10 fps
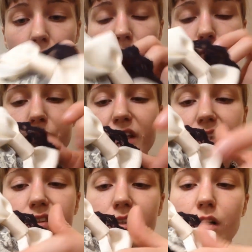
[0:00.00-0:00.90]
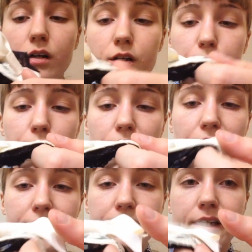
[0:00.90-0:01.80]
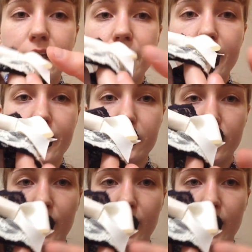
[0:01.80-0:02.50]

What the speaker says: These are black and